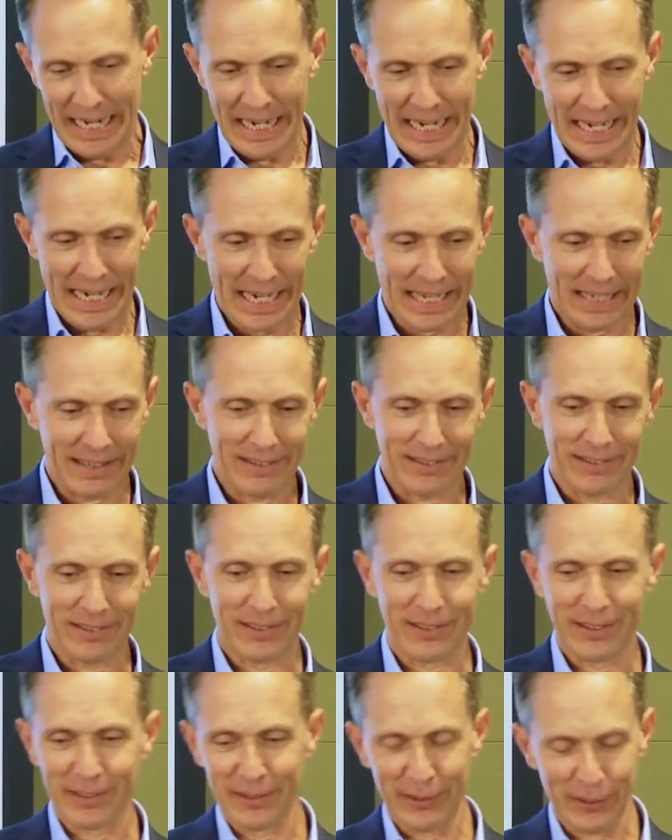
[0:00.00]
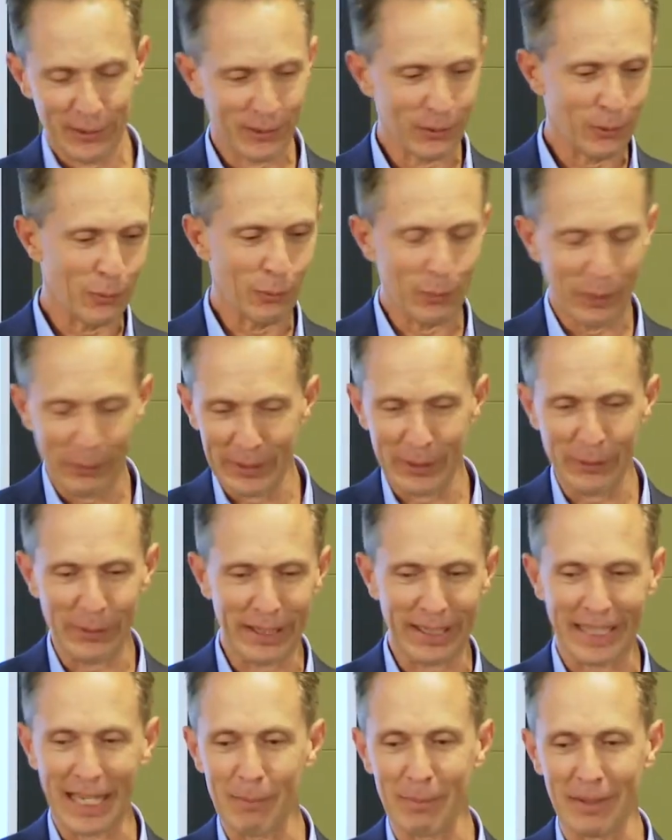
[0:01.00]
and we were
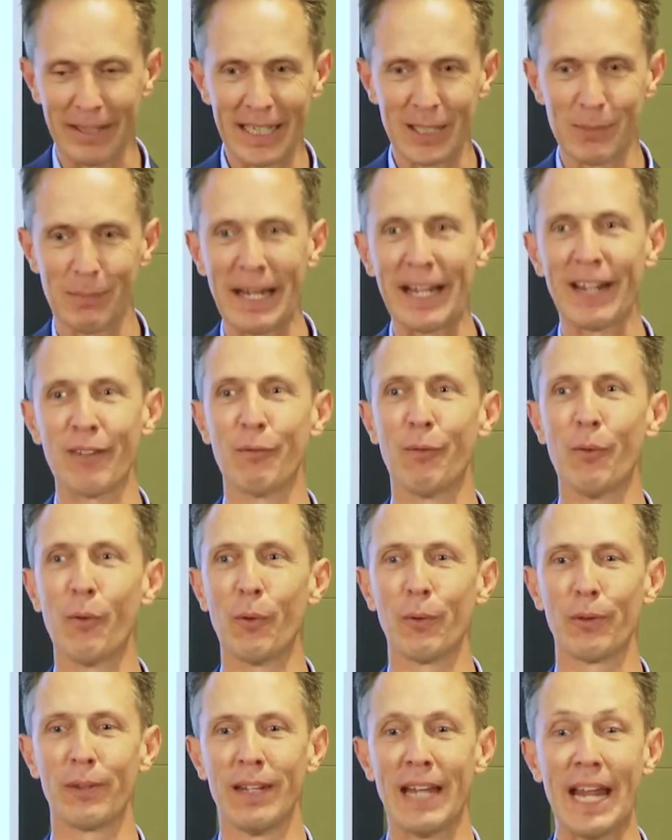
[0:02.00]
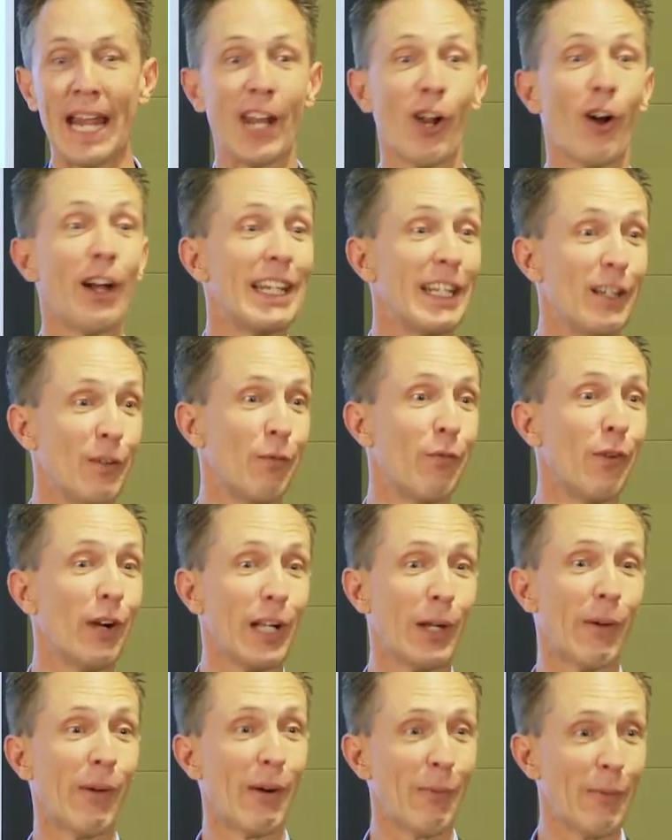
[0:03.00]
doing a couple of things back and forth, and I didn't
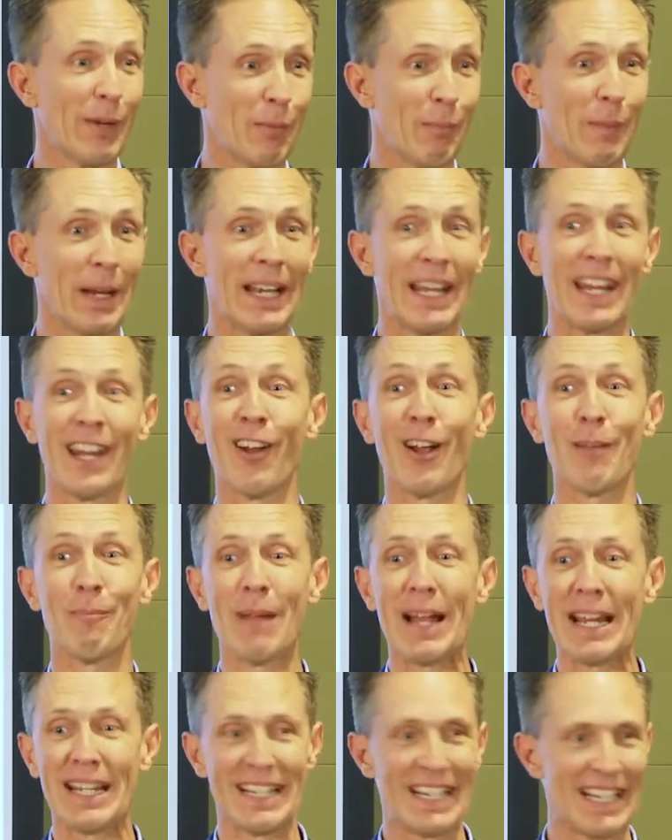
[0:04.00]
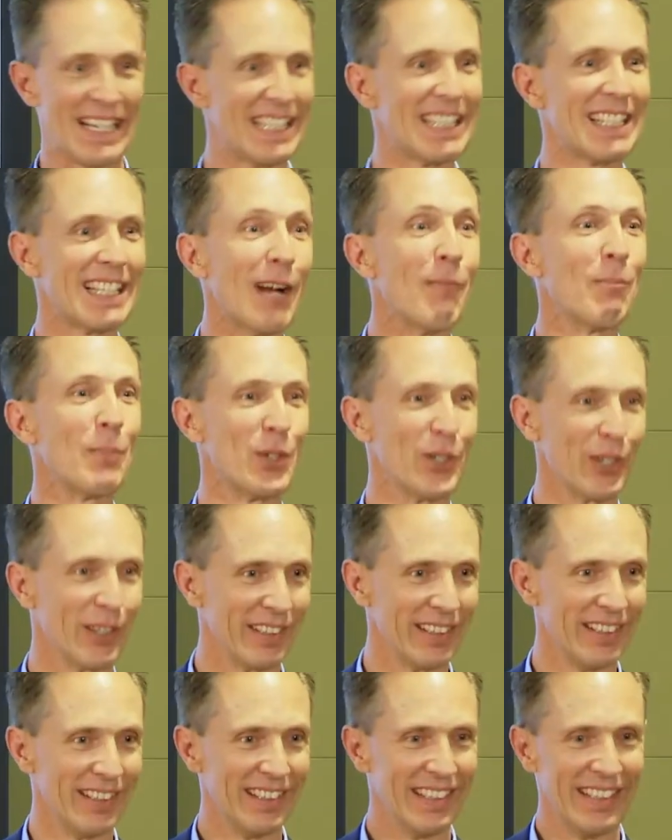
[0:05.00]
follow up with Ben, and I made an
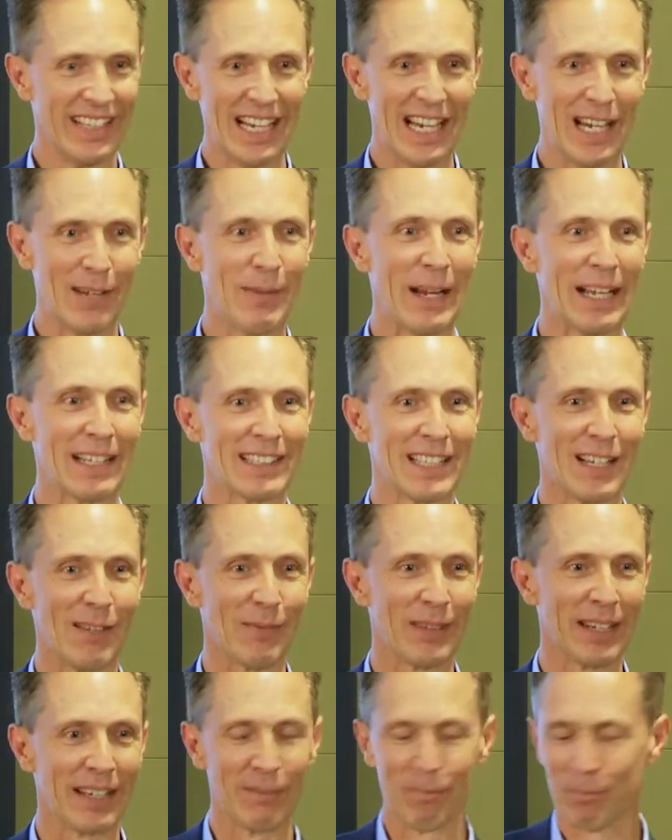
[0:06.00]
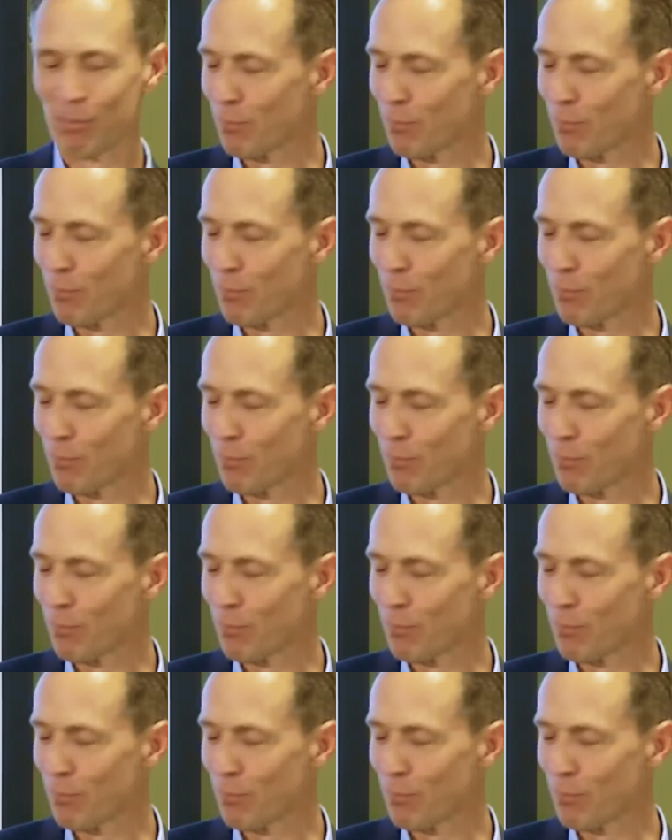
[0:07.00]
assumption about something,